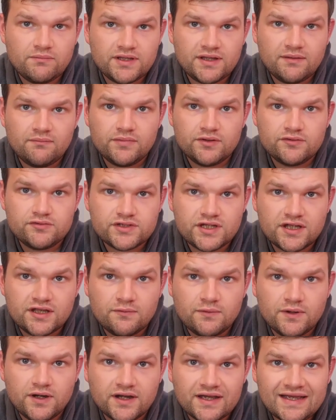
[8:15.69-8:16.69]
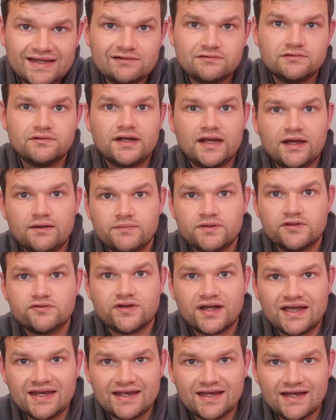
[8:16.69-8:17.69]
10% boost in your workout and help you
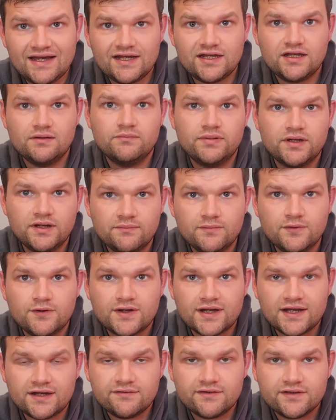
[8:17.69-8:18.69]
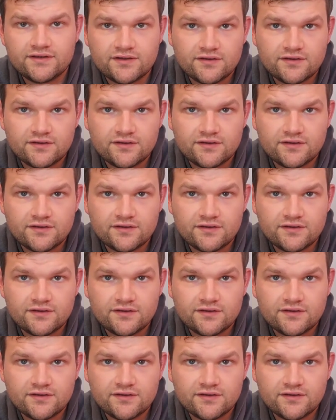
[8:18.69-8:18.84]
train harder, burn more calories.